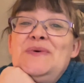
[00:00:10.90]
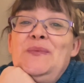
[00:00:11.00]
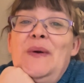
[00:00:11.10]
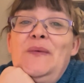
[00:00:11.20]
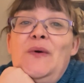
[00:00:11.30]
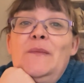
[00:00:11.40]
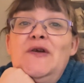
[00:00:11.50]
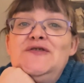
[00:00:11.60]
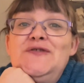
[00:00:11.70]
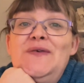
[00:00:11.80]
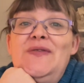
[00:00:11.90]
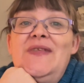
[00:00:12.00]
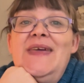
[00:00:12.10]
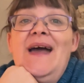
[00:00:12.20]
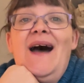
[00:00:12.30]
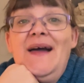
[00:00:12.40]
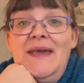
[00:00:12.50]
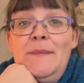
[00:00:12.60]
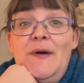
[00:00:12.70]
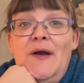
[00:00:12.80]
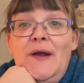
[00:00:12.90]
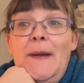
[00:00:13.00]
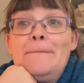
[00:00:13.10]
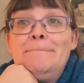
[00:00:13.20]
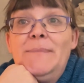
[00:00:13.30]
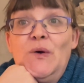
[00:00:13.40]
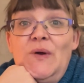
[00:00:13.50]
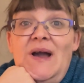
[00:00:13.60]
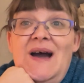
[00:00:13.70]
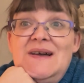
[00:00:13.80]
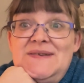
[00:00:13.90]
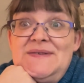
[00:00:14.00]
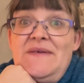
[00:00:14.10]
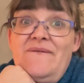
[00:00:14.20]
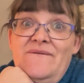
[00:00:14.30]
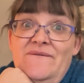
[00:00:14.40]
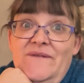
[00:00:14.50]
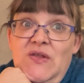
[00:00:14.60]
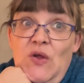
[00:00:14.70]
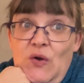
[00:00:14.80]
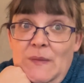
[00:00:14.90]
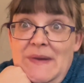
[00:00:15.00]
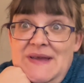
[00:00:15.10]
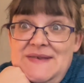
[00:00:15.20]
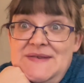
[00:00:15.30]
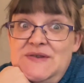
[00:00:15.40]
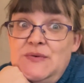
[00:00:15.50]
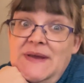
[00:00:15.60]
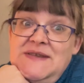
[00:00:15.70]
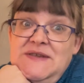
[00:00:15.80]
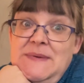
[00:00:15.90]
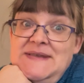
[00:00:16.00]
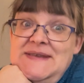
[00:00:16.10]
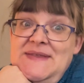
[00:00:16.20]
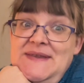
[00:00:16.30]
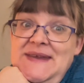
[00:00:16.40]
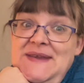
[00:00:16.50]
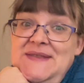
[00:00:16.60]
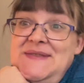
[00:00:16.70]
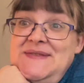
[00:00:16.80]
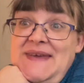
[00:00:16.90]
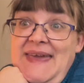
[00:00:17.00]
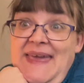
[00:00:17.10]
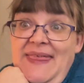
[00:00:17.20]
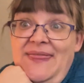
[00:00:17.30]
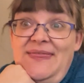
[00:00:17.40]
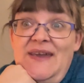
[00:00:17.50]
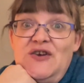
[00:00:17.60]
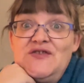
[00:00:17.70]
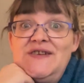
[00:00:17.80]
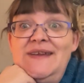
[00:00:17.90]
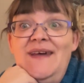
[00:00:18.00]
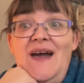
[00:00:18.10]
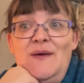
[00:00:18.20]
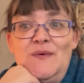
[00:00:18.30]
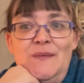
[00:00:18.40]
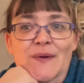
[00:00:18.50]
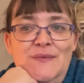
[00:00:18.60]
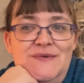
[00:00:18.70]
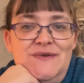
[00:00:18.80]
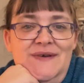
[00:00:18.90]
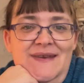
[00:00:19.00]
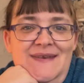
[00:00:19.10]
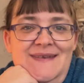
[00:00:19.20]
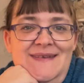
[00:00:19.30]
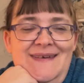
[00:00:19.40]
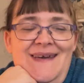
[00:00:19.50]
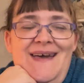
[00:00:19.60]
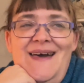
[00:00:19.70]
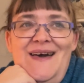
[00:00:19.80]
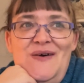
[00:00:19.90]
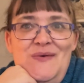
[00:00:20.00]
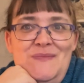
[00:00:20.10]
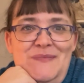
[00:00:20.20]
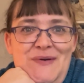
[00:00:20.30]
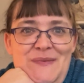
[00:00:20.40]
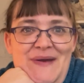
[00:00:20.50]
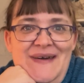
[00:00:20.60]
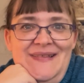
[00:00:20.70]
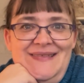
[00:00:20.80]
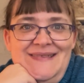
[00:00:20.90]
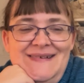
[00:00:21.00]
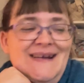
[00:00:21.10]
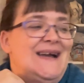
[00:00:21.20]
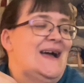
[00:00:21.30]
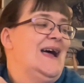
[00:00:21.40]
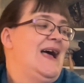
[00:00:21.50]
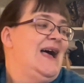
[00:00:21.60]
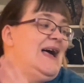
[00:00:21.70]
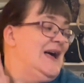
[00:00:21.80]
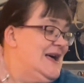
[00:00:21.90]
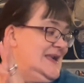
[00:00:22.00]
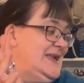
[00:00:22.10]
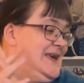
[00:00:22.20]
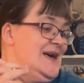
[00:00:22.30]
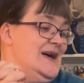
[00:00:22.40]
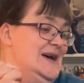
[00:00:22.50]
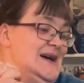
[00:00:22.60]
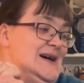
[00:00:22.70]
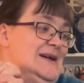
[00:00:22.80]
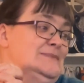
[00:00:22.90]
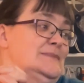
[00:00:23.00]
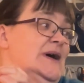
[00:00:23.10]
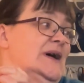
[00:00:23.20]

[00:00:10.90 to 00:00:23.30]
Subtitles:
welcome to the Arya Bark Podcast Vlogmas 2023 Day 13. How are we all doing? I hope you're well. I am